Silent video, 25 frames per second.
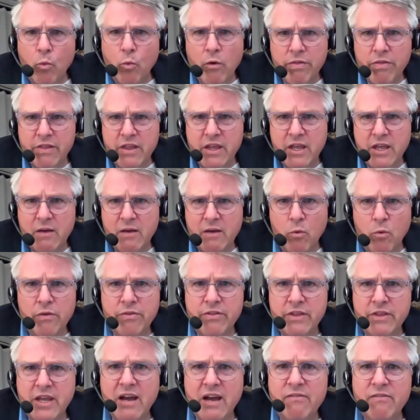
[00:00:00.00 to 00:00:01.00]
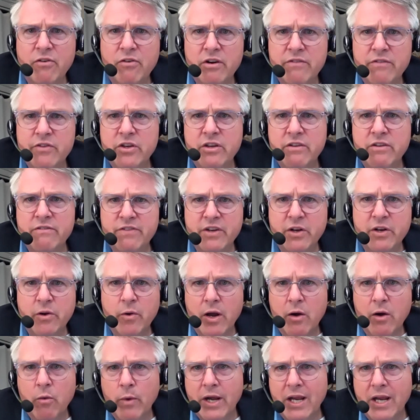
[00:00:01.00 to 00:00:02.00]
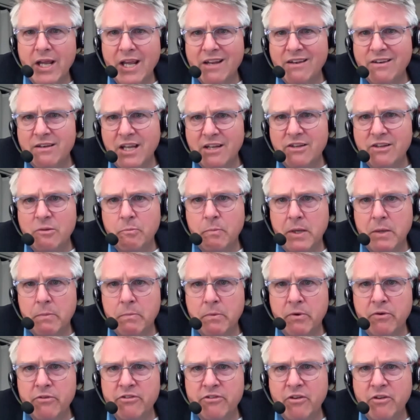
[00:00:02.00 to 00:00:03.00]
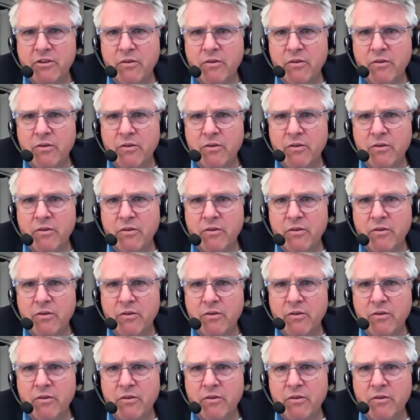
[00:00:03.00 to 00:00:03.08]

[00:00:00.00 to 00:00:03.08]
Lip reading: worth the effort if you could figure out a way to get to people.